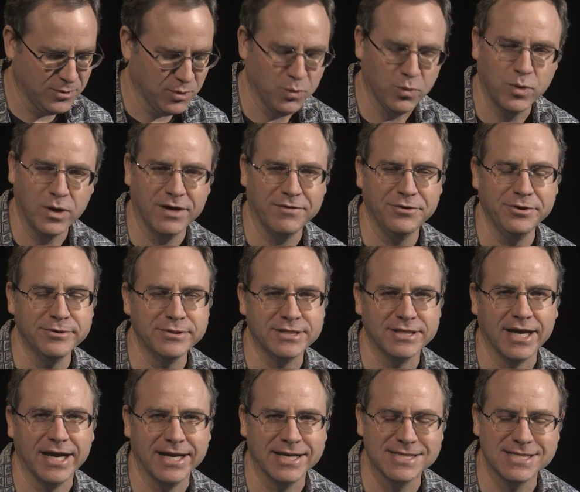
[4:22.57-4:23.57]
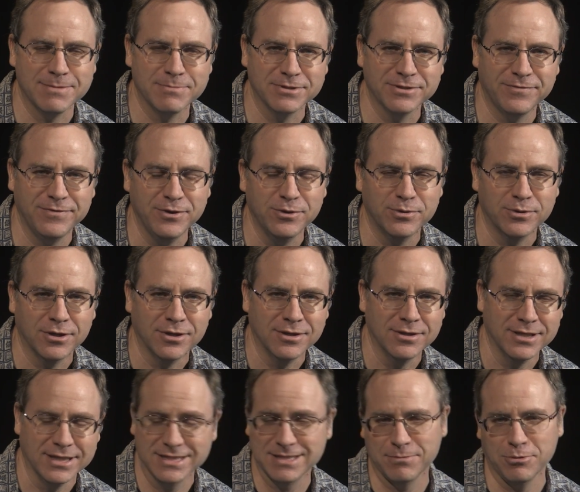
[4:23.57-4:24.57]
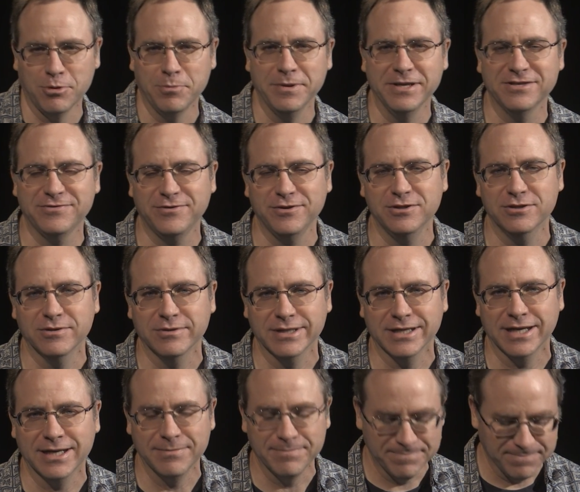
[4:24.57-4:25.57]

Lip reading: whatever you say at someone's funeral, except it won't be his funeral yet.